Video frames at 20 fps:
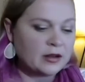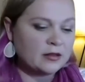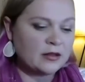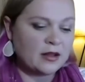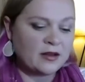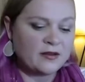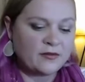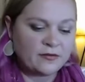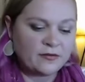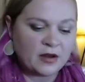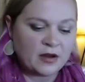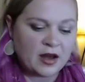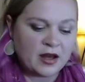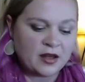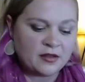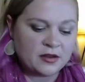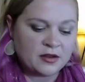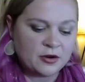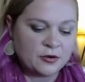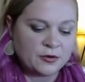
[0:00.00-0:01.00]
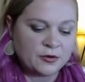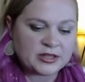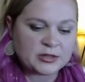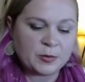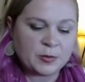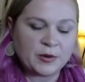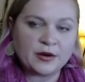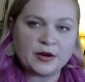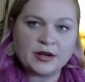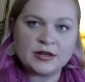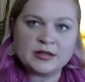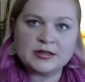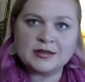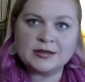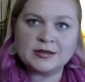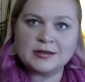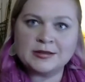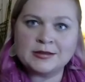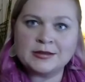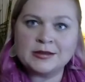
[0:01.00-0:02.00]
I love the new
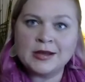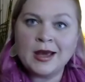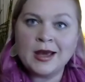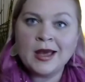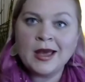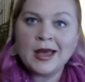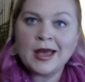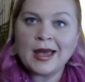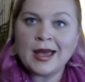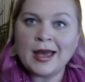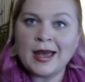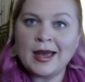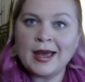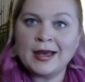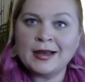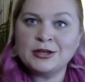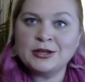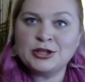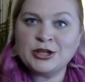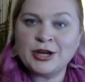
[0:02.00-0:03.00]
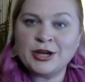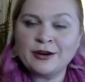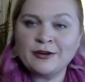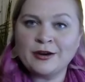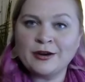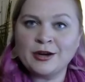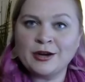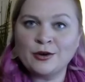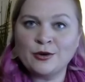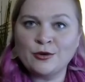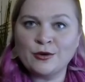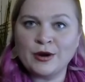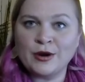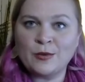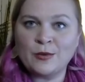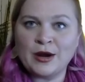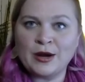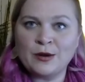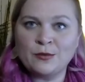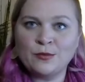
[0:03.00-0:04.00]
experiences and sharing
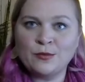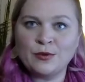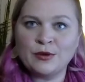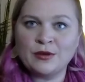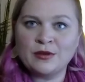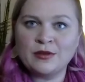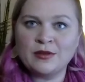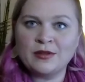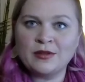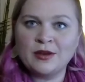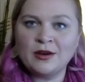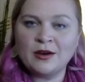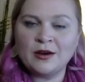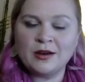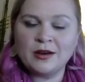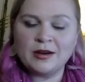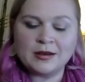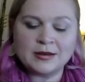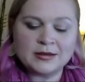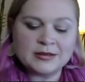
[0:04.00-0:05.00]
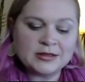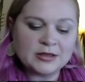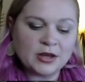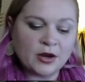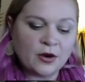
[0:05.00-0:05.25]
great wine with the audience.